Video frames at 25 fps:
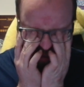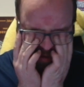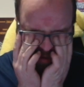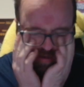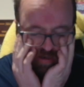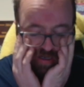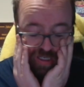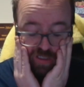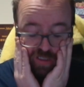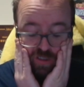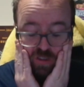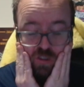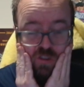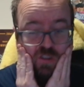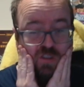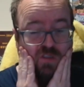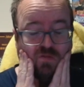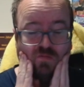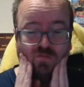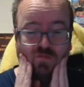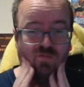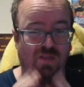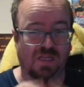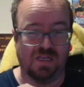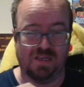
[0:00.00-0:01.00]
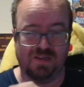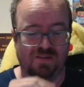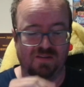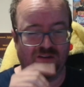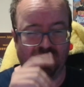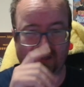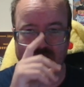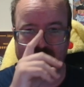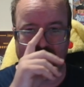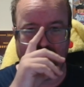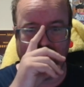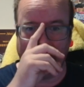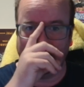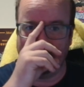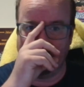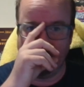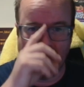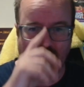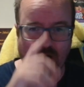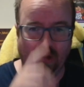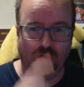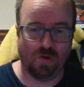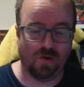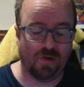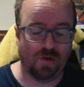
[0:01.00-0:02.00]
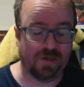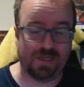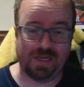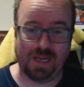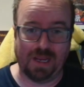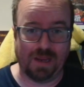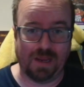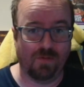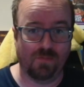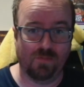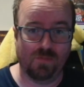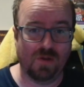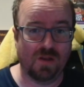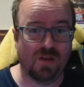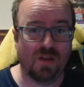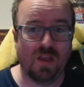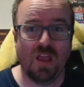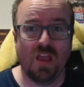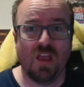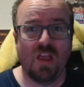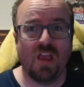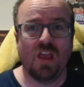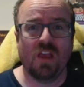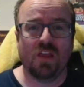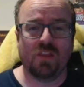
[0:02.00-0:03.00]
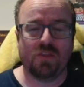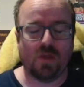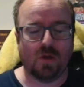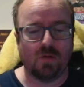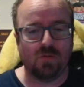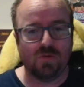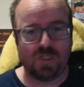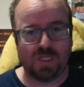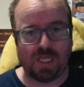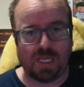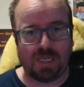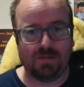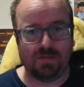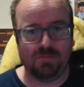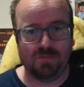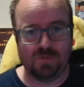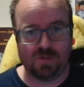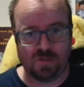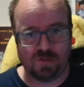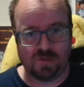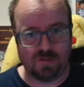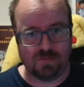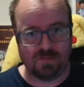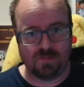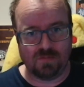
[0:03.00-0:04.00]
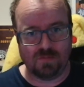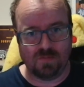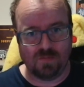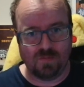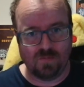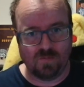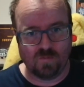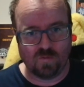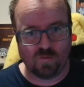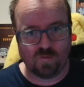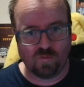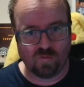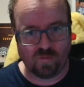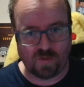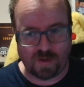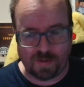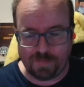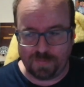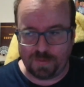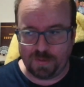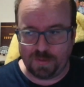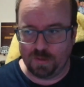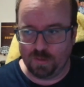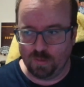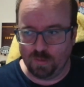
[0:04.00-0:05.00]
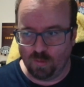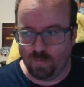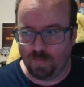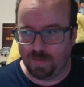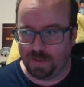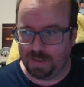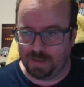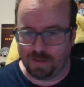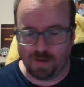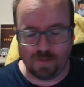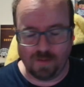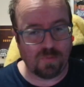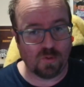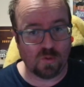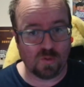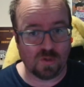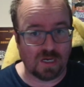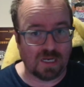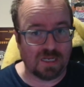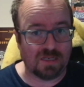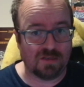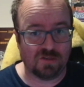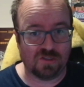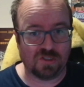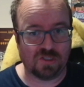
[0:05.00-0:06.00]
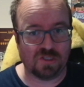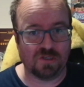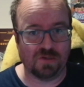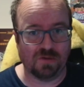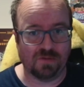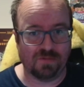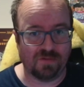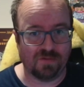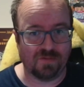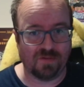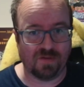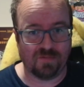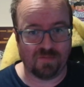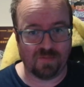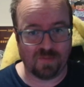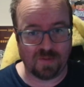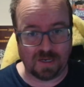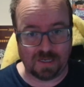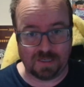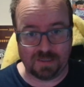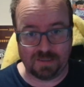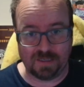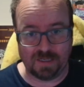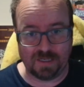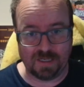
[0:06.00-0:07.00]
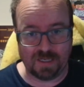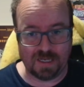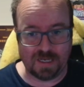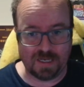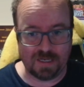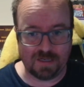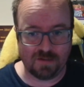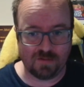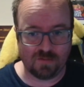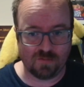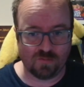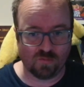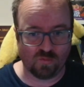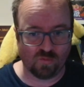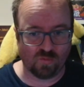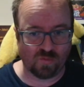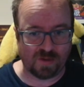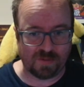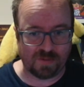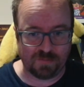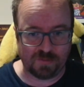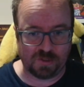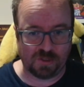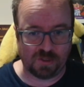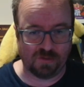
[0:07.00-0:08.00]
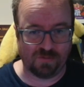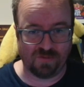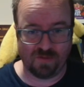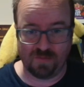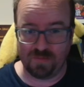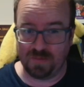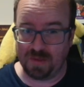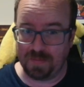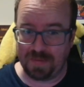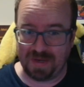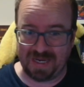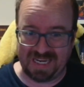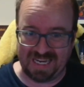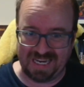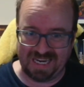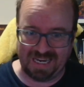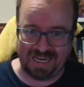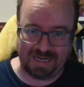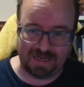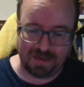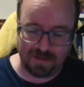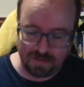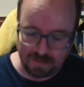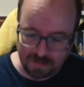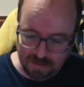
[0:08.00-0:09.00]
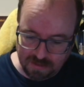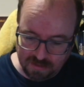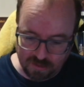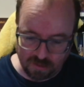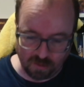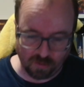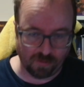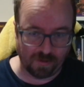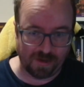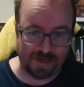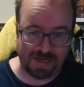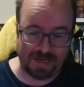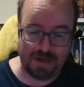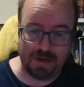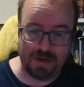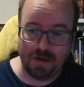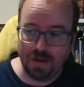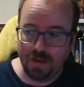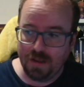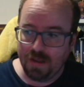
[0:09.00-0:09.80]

I did not get on. Those games grip you normally, like Borderlands 2, if you've ever played it, it grips you from the beginning. You're in.